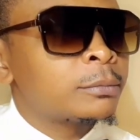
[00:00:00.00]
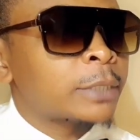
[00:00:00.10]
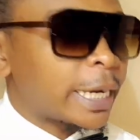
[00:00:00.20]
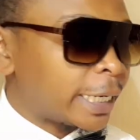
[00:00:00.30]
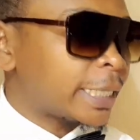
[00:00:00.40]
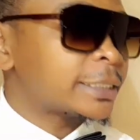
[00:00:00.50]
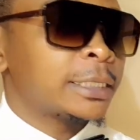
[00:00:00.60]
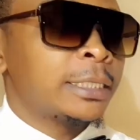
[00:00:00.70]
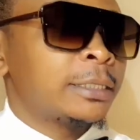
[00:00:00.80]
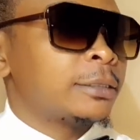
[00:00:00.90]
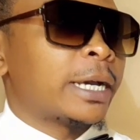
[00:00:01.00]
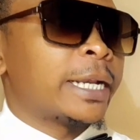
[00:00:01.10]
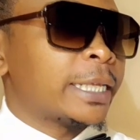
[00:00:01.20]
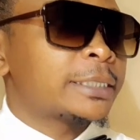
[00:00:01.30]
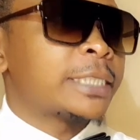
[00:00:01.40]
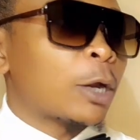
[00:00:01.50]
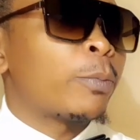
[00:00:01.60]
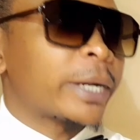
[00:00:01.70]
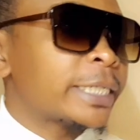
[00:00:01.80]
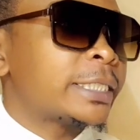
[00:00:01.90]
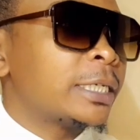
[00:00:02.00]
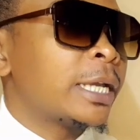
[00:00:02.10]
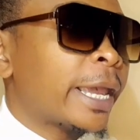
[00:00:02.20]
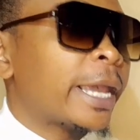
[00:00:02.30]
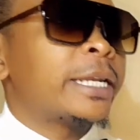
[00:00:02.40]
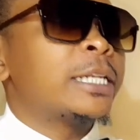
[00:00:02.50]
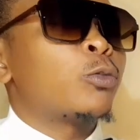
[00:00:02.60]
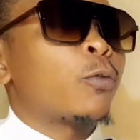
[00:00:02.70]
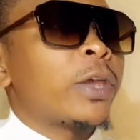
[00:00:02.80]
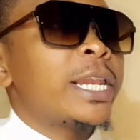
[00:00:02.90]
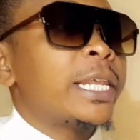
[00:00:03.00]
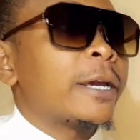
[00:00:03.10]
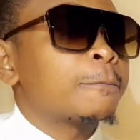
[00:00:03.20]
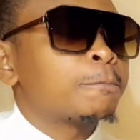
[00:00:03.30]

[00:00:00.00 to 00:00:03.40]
unless, unless they are operating headed to failure.